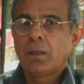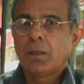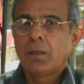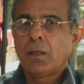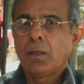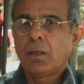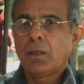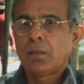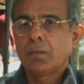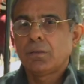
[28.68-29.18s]

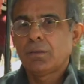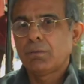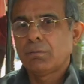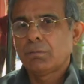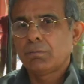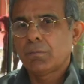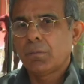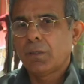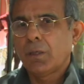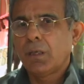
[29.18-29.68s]
And
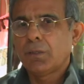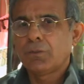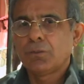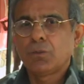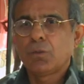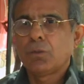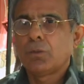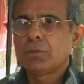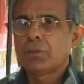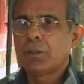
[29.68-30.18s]
as
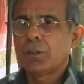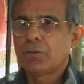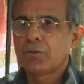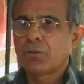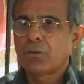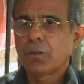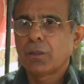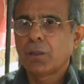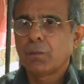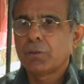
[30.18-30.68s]
you know, the
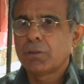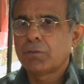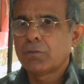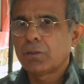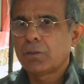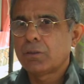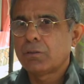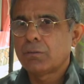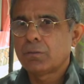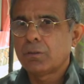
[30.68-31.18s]
history, I mean,
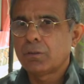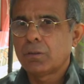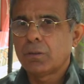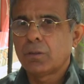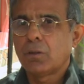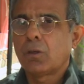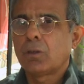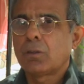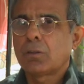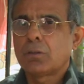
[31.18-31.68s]
with the,
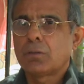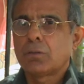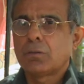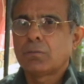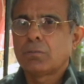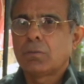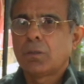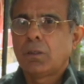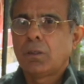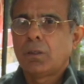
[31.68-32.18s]
on,
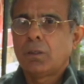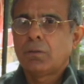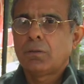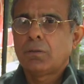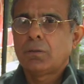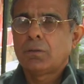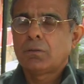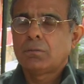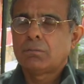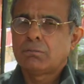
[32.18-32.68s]

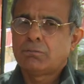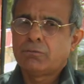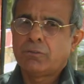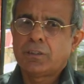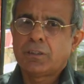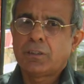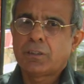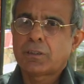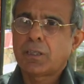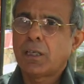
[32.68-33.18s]

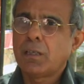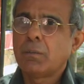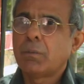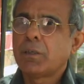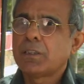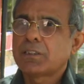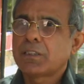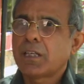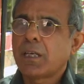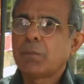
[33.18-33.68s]
when the
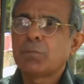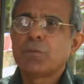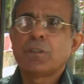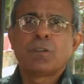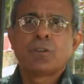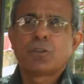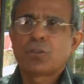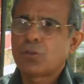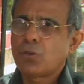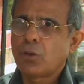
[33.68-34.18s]
Taliban's came, they
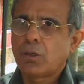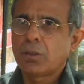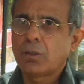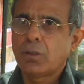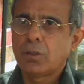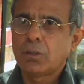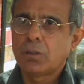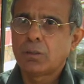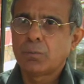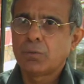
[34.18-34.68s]
destroyed
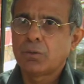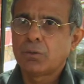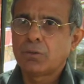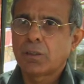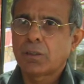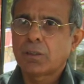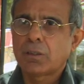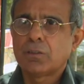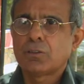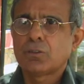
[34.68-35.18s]
all the
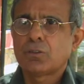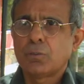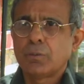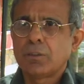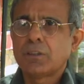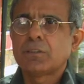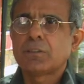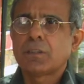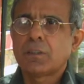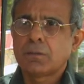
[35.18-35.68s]
music
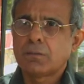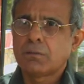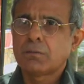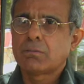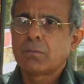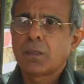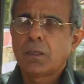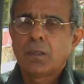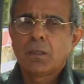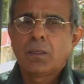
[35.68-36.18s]
instruments and
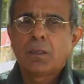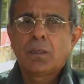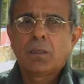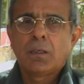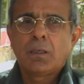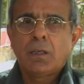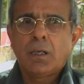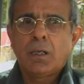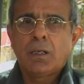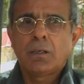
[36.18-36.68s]

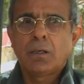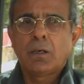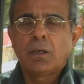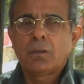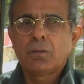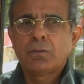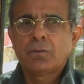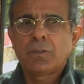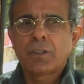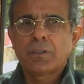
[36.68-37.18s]
and
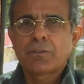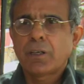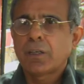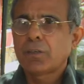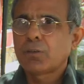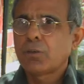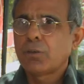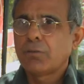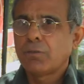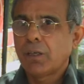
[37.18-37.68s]
now we are
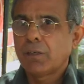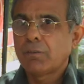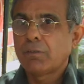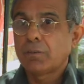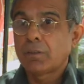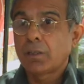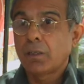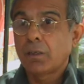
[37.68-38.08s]
trying to revive it